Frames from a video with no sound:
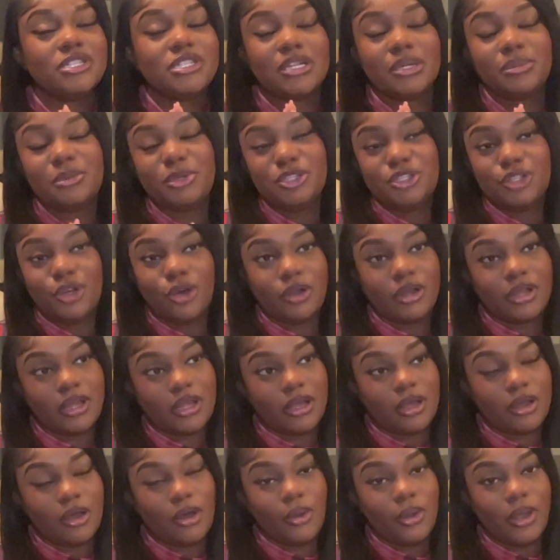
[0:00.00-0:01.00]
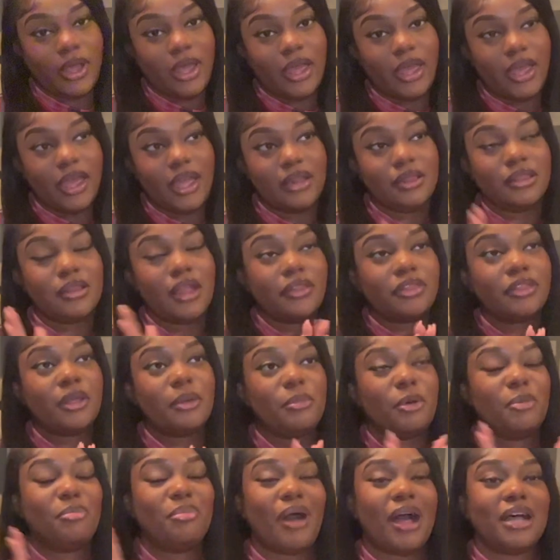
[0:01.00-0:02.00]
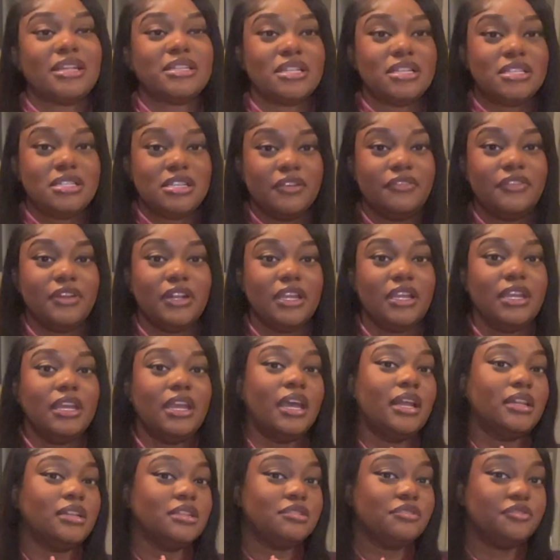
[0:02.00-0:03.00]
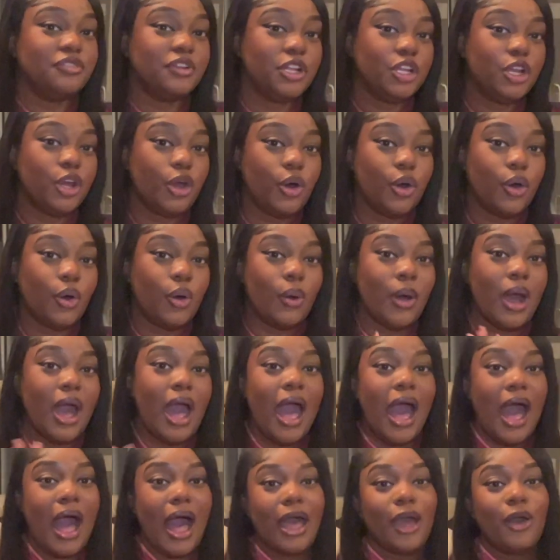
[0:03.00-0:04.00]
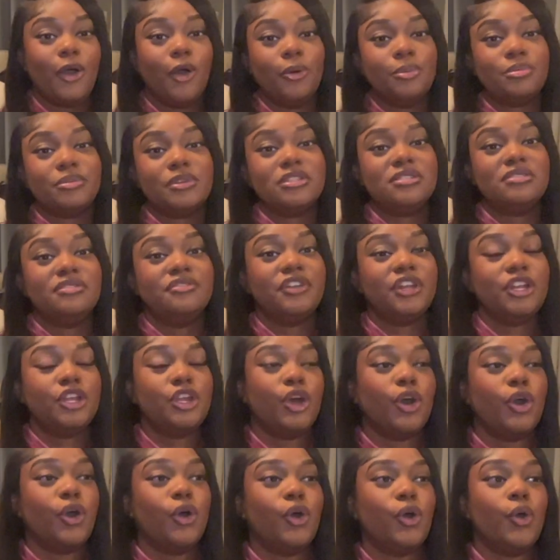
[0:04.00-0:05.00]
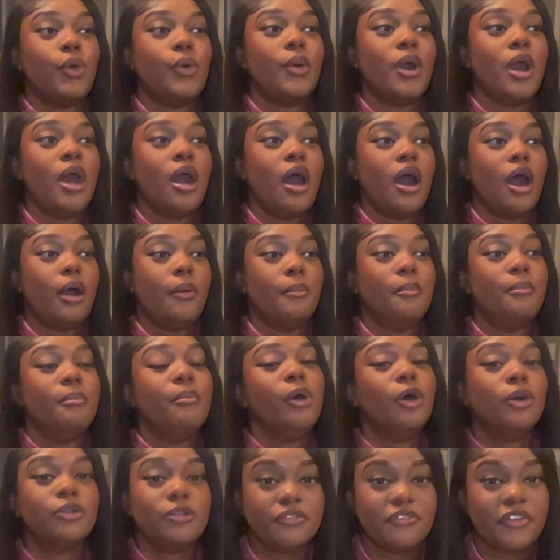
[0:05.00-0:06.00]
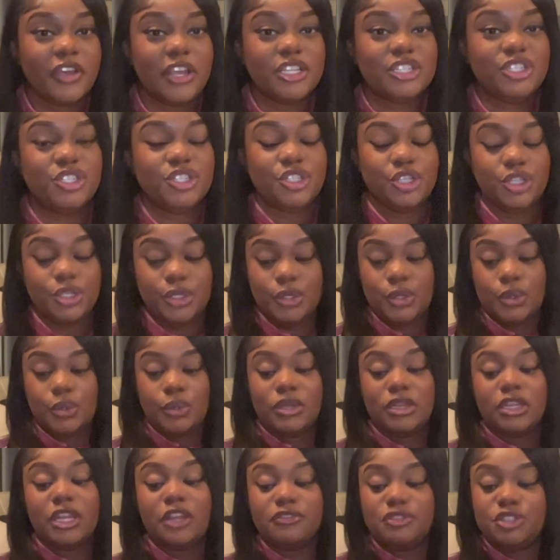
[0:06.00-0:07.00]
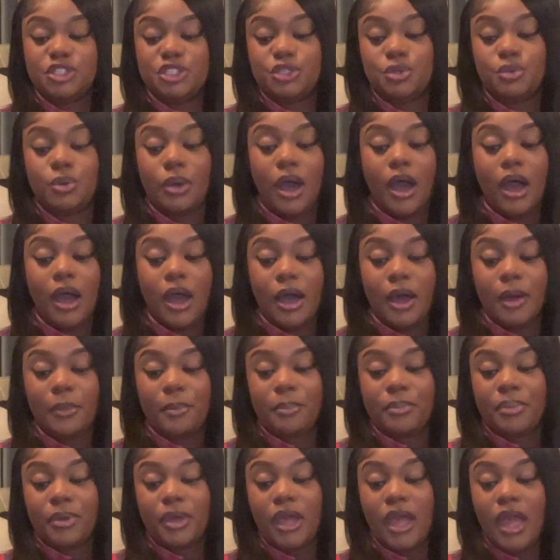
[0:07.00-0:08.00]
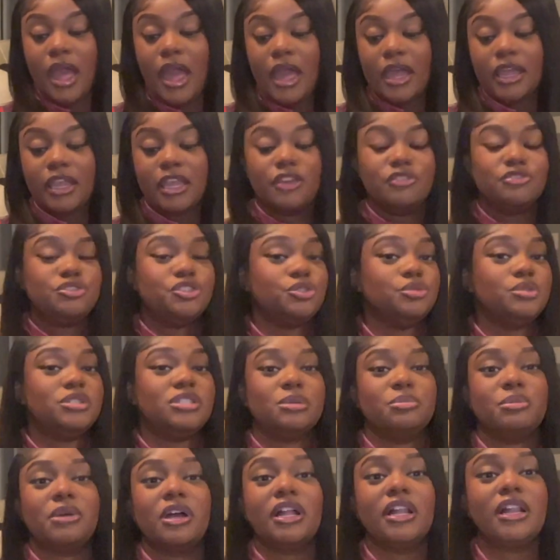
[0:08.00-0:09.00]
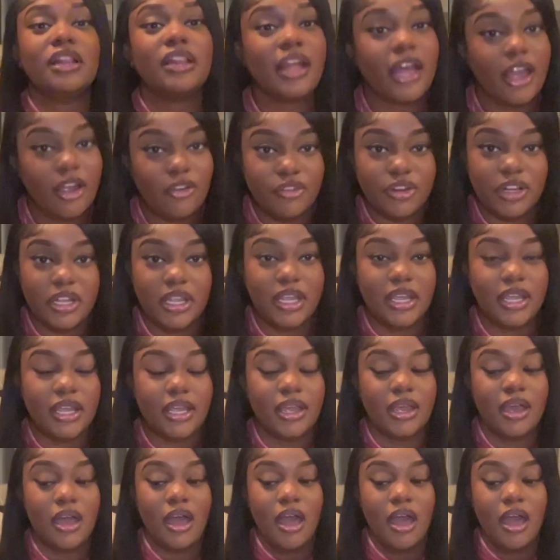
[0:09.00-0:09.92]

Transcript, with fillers: gonna be talking okay nothing but positivity in this video i hope this video motivates you lifts you up gives you some clarity